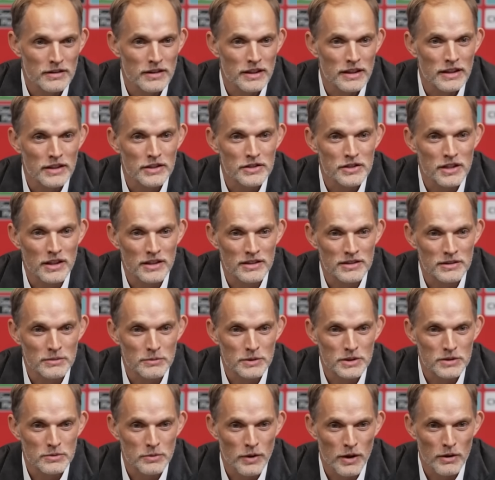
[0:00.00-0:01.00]
The English anthem
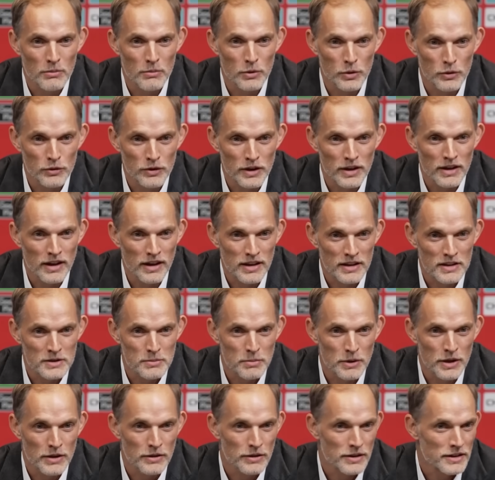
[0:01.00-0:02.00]
is very moving. I
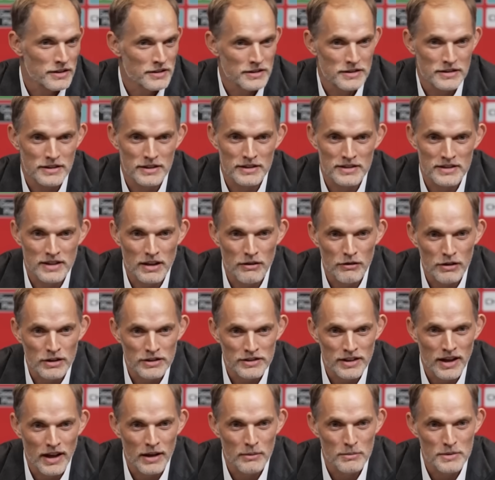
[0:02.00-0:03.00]
experienced it several
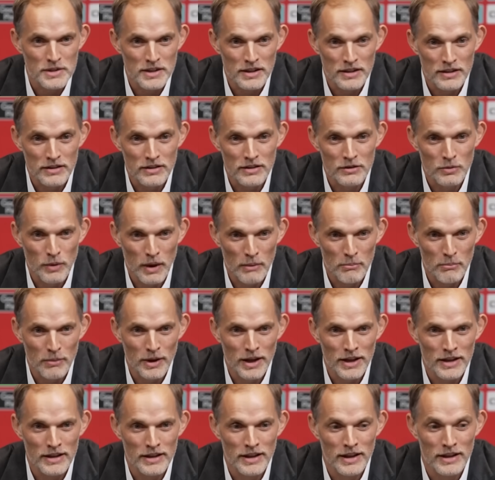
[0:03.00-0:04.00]
times here at
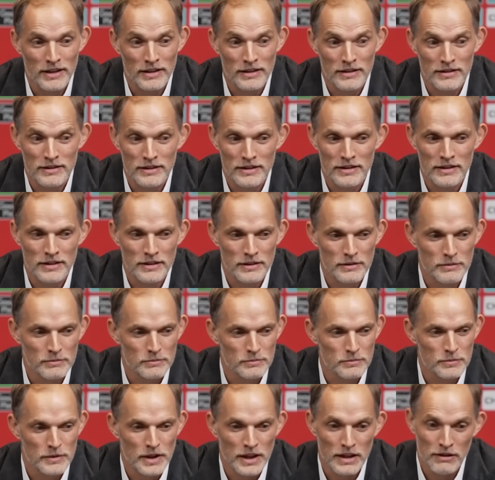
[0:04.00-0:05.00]
Wembley and um,